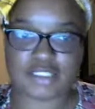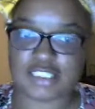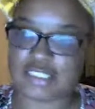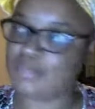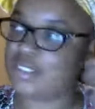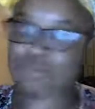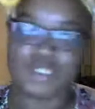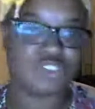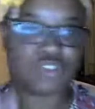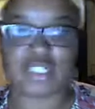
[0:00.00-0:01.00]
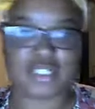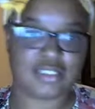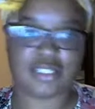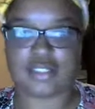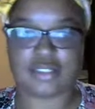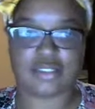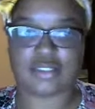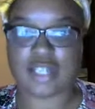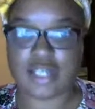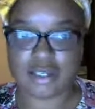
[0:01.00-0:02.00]
just means we treat each other the
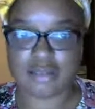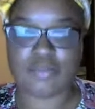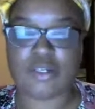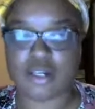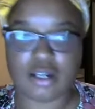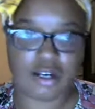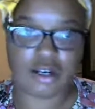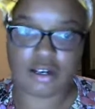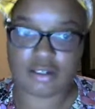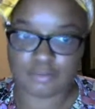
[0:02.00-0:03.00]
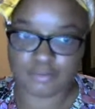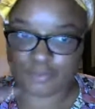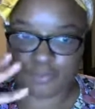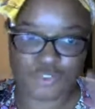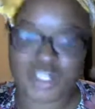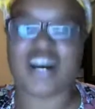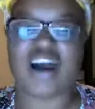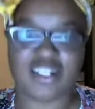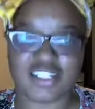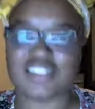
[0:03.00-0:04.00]
same
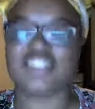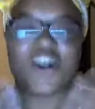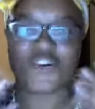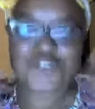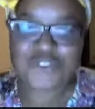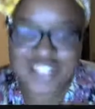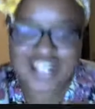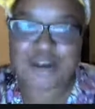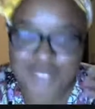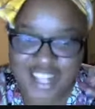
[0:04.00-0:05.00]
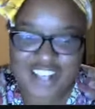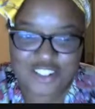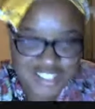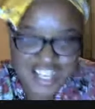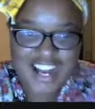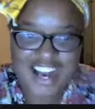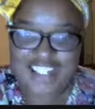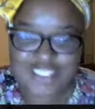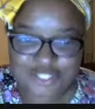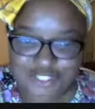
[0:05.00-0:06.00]
regardless. No, you see I'm black. You see I got
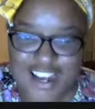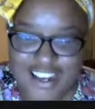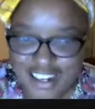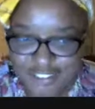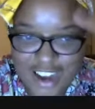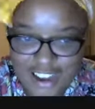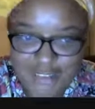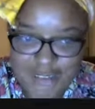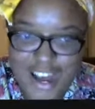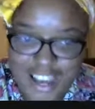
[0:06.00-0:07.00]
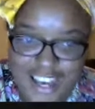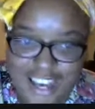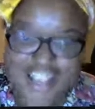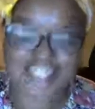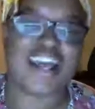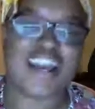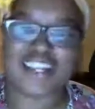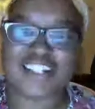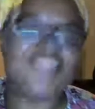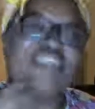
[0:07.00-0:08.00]
a rag on my head. Like, you